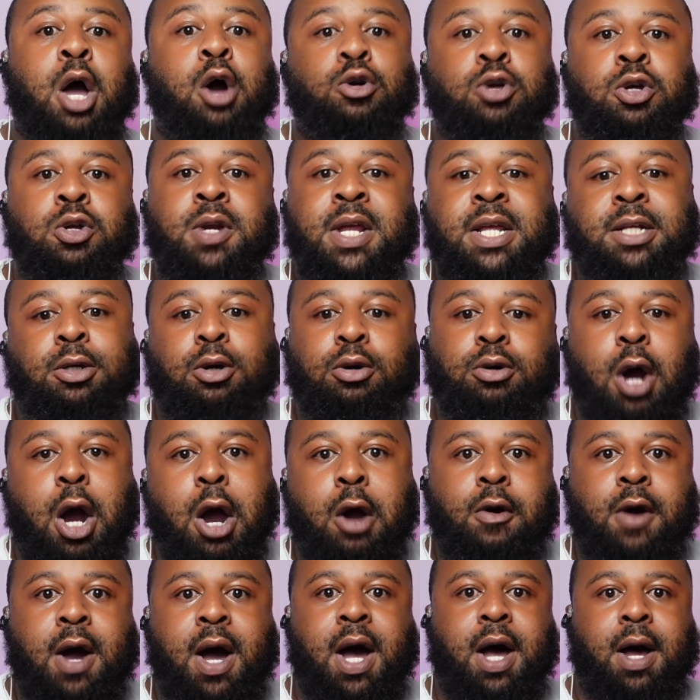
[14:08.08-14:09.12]
No, you need to
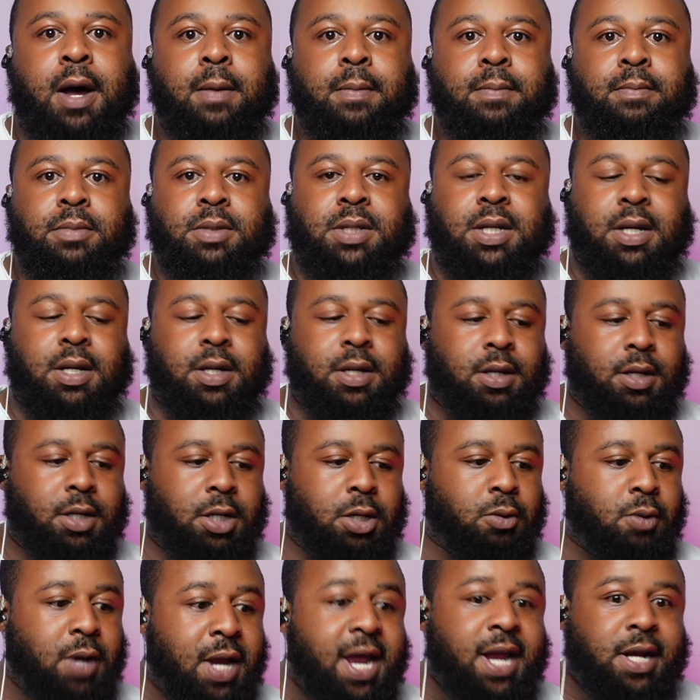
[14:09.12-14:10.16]
grow up. You
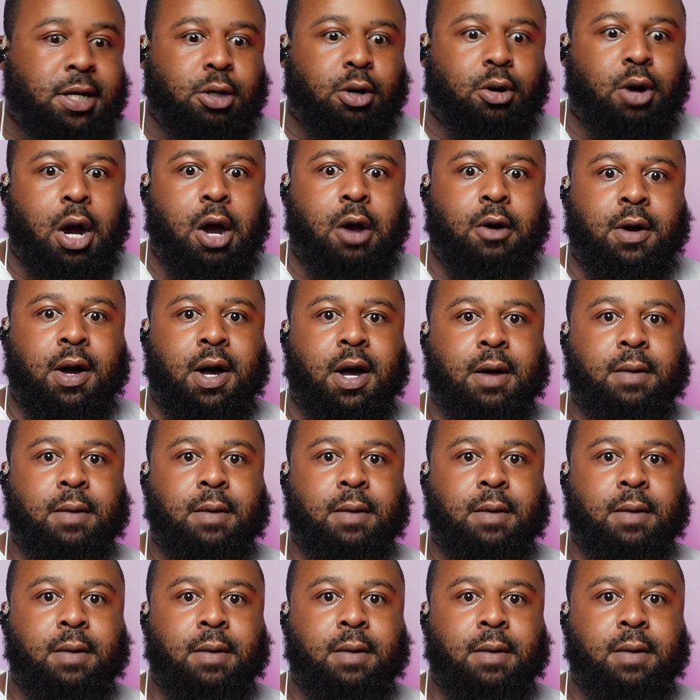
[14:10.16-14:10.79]
need to grow up.